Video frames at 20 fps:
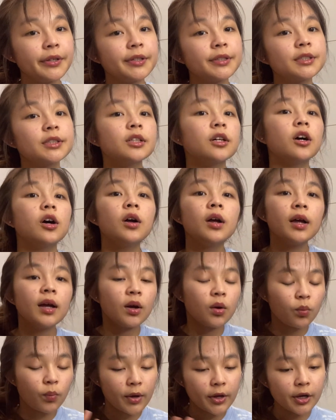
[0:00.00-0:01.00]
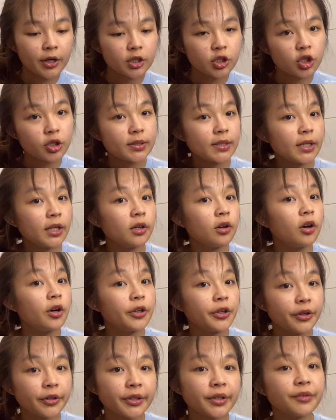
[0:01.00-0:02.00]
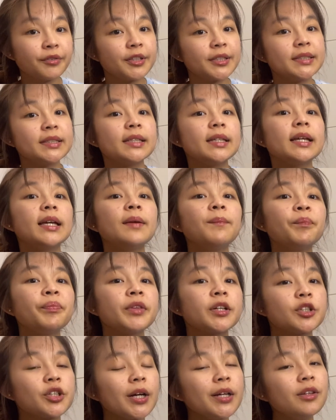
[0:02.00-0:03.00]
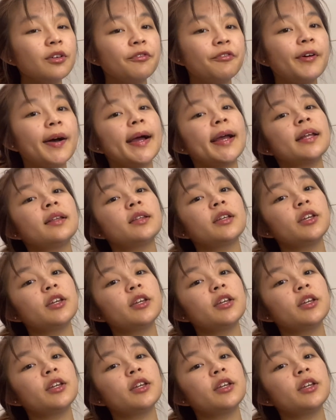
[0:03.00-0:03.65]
you. So when you're choosing your university, try to find the